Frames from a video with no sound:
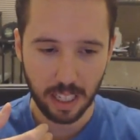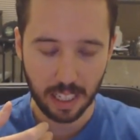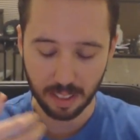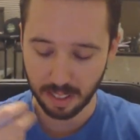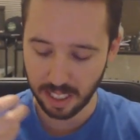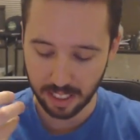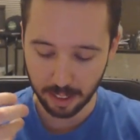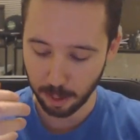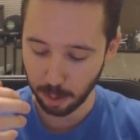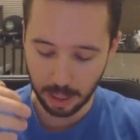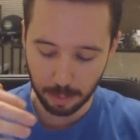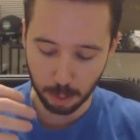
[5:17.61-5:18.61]
And I say that
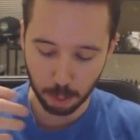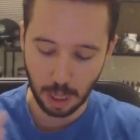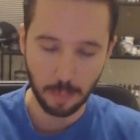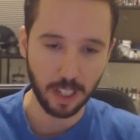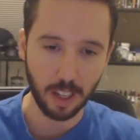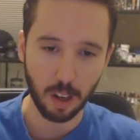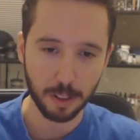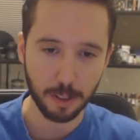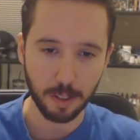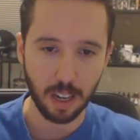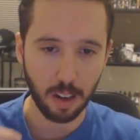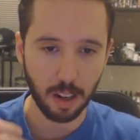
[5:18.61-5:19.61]
the cream is prominent all
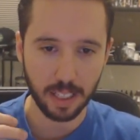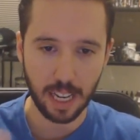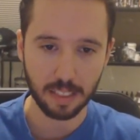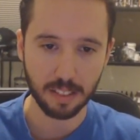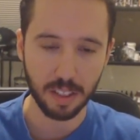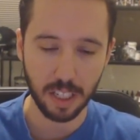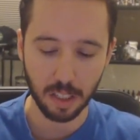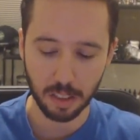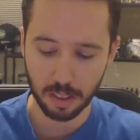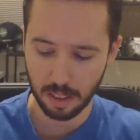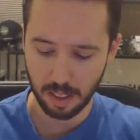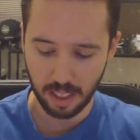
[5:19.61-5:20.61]
throughout on the
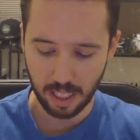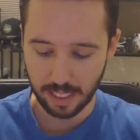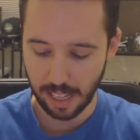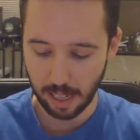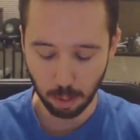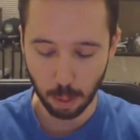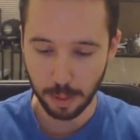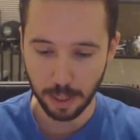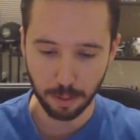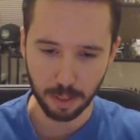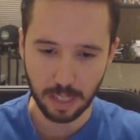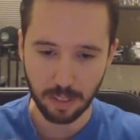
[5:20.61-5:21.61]
exhale and that root
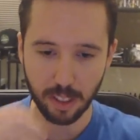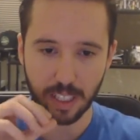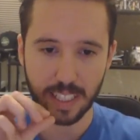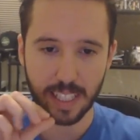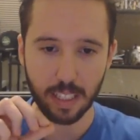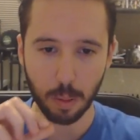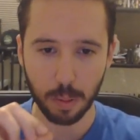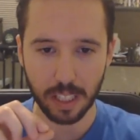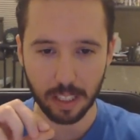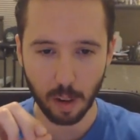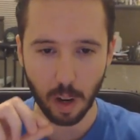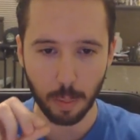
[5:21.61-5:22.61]
beer flavor. You get that little bit
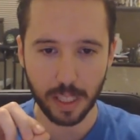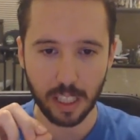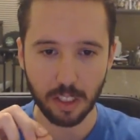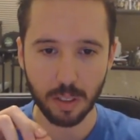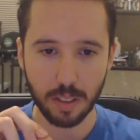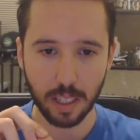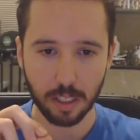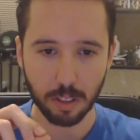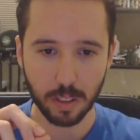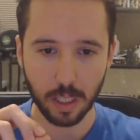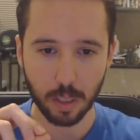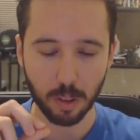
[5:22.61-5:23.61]
of the carbonation
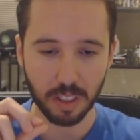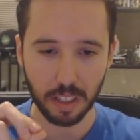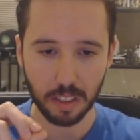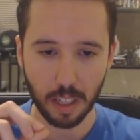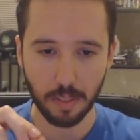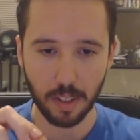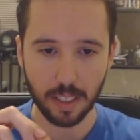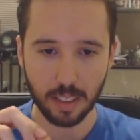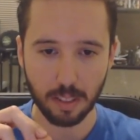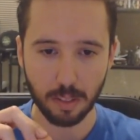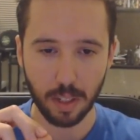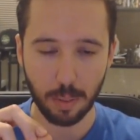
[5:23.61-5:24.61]
texture in there, which I love on
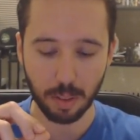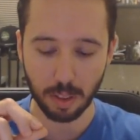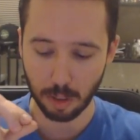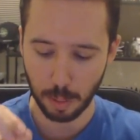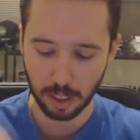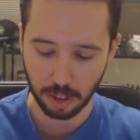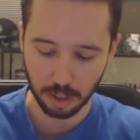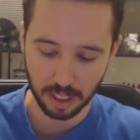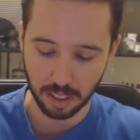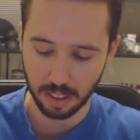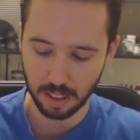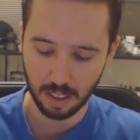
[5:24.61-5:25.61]
these vapes,
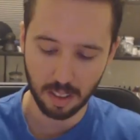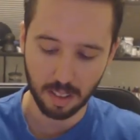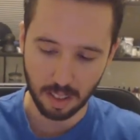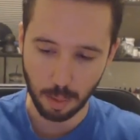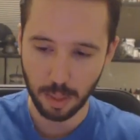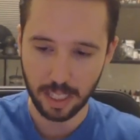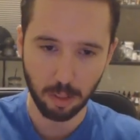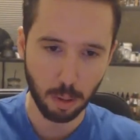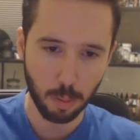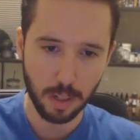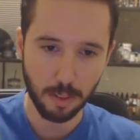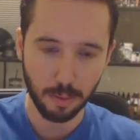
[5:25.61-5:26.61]
especially something like a
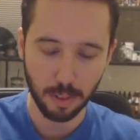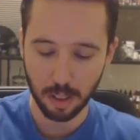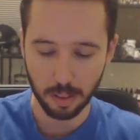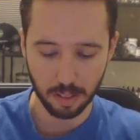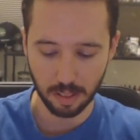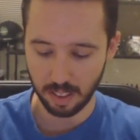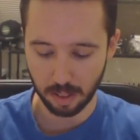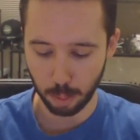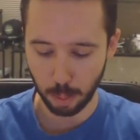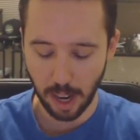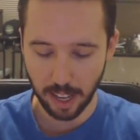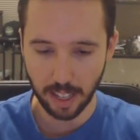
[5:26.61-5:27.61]
root beer float. It's
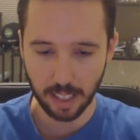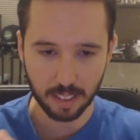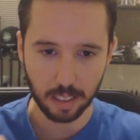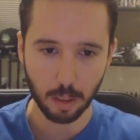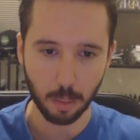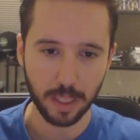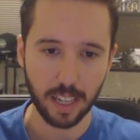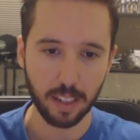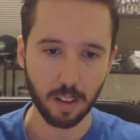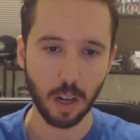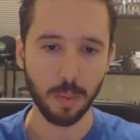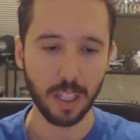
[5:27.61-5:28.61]
spot on. It's got a little bit of
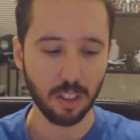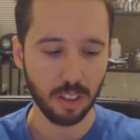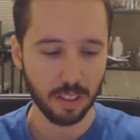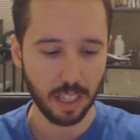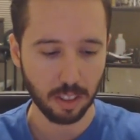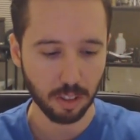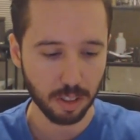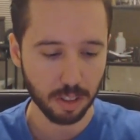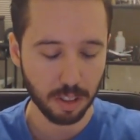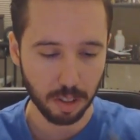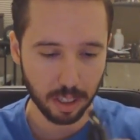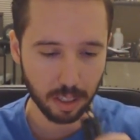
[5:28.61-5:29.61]
that carbonation
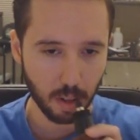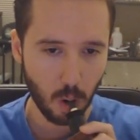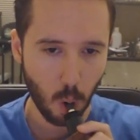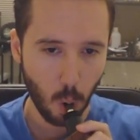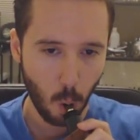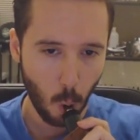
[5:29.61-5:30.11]
texture to it.